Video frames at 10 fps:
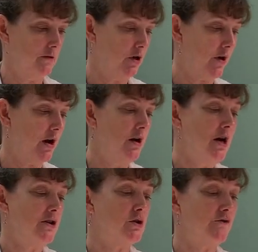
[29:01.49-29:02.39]
Okay?
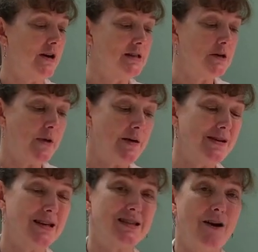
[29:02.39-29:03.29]
So if I see a baby
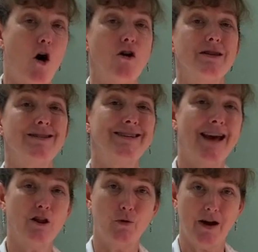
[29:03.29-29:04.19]
that's
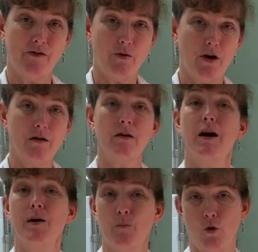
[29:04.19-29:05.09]
yellow everywhere,
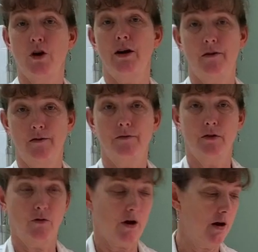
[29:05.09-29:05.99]
I'm worried,
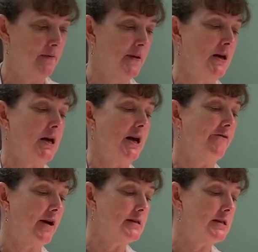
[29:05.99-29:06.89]
okay?
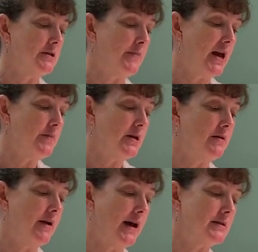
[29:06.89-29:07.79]
If I see a baby
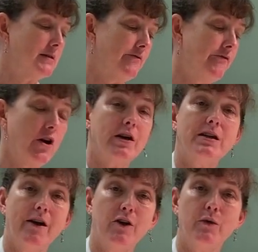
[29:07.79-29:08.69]
that's very
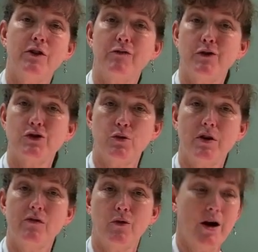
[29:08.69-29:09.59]
yellow in the first
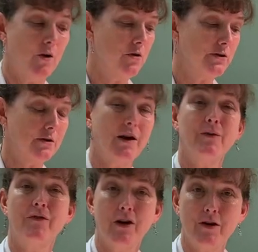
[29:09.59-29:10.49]
24 hours,
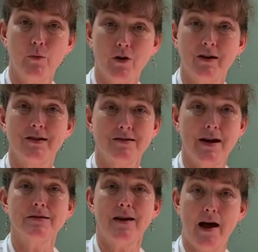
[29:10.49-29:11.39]
I'm very worried because
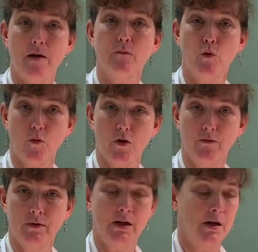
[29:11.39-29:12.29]
that's
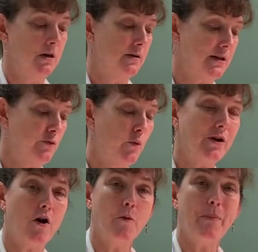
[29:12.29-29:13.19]
abnormal. That's what we
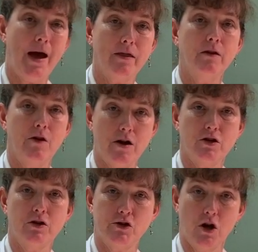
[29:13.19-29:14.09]
call
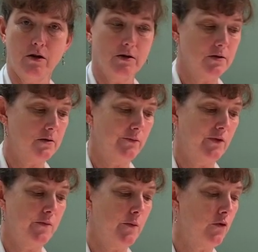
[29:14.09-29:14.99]
pathologic jaundice.
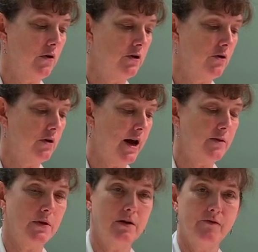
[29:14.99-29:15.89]
Remember in your
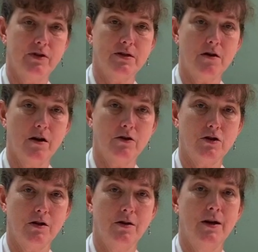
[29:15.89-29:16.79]
anatomy and
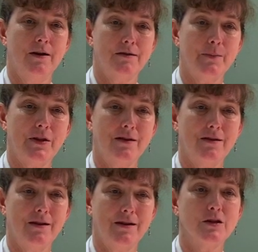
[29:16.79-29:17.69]
physiology, something
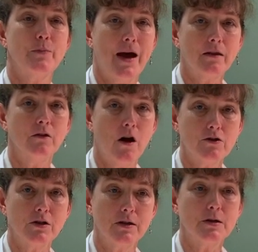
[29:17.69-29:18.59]
that is
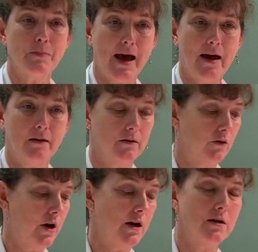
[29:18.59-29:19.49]
pathologic is bad, okay?